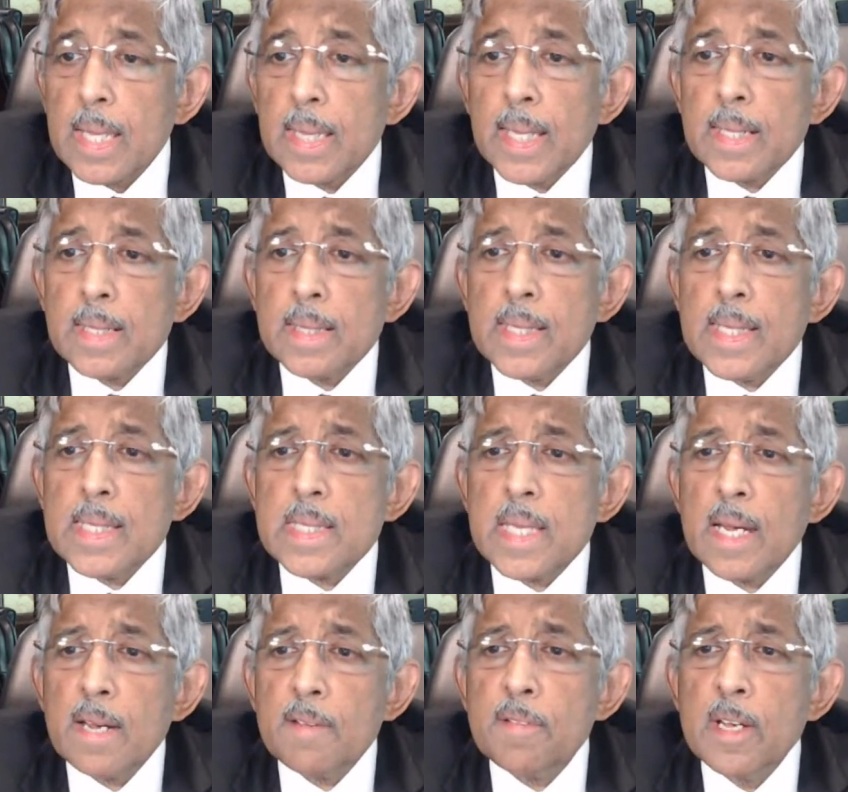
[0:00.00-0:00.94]
that
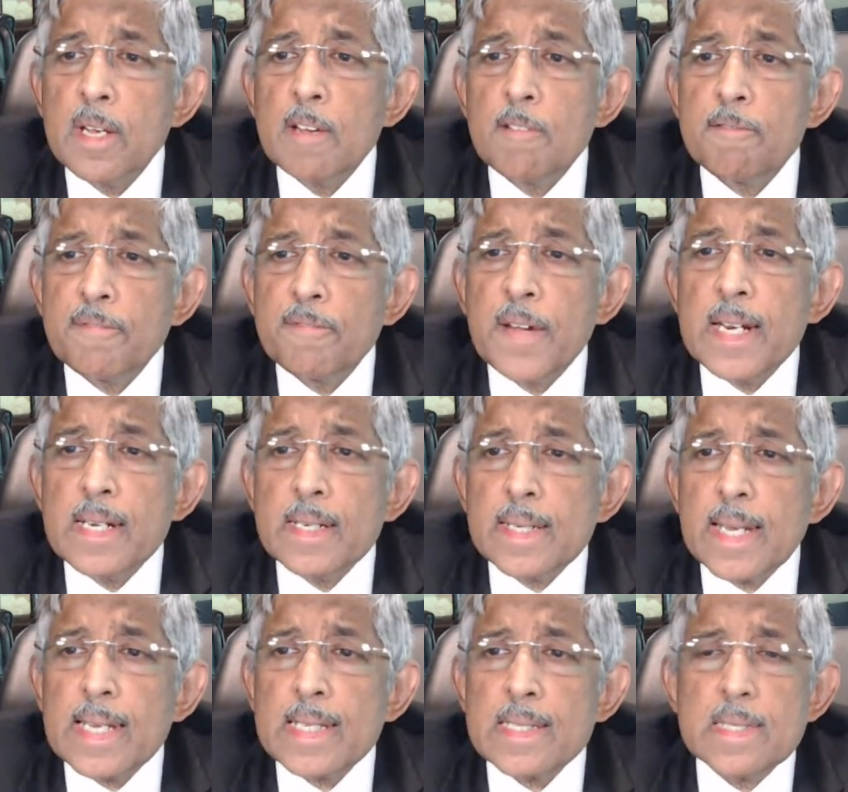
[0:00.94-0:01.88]
these have
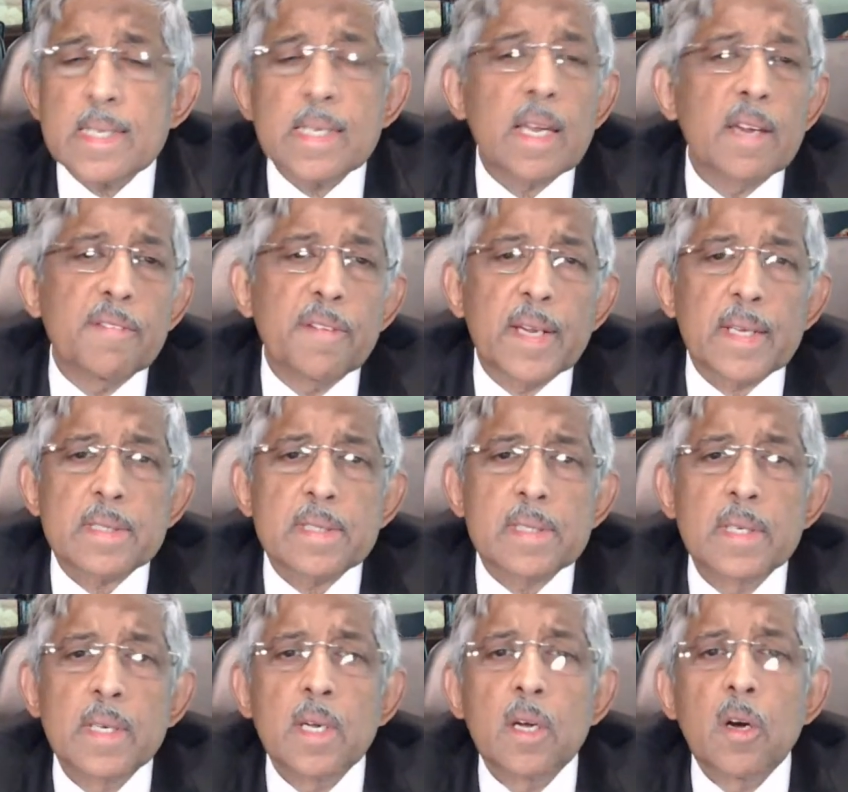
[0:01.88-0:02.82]
fantastic
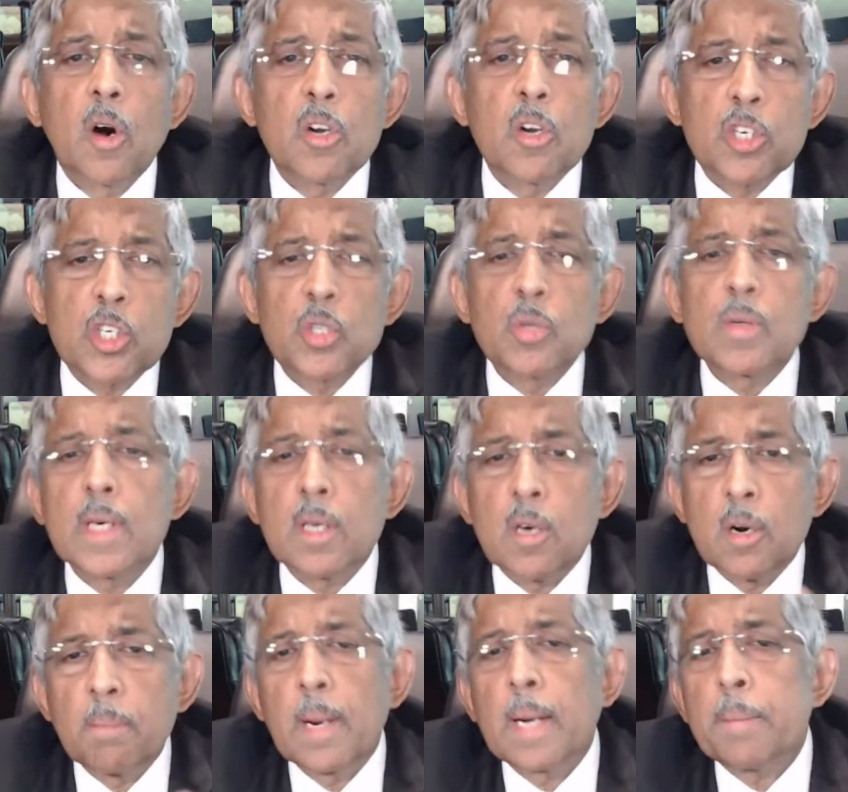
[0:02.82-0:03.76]
effects on
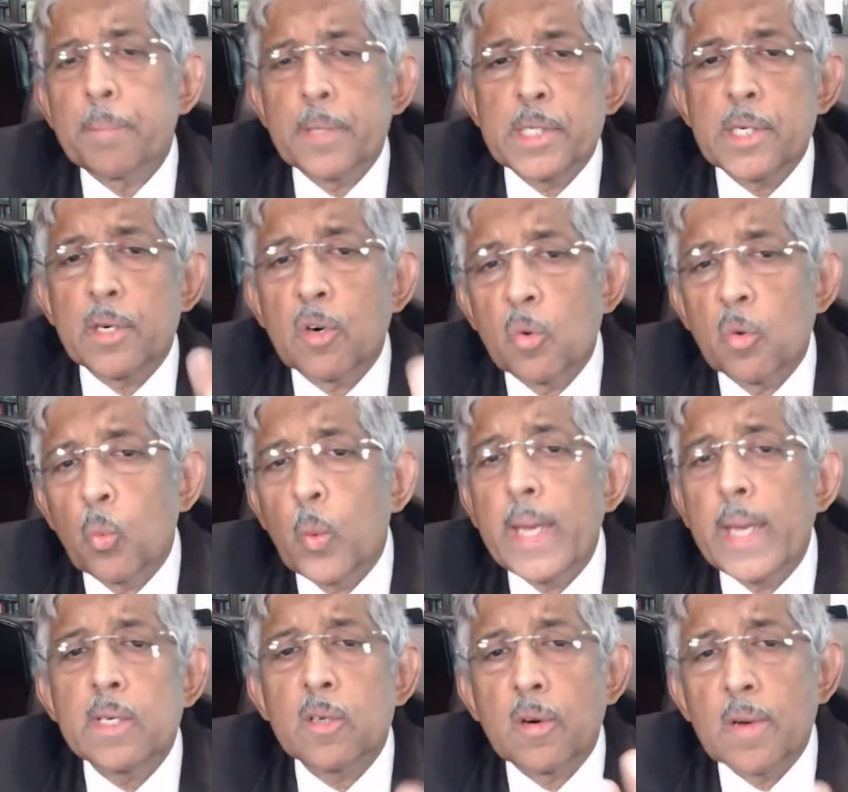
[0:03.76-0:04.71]
sugar, on blood pressure, on
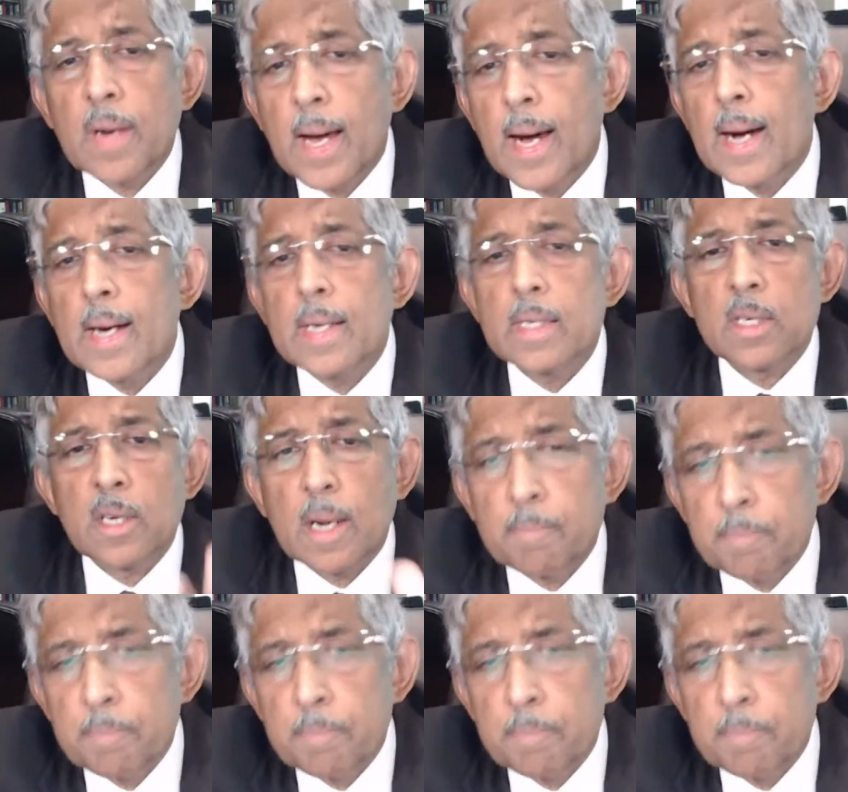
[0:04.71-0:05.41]
weight, on heart,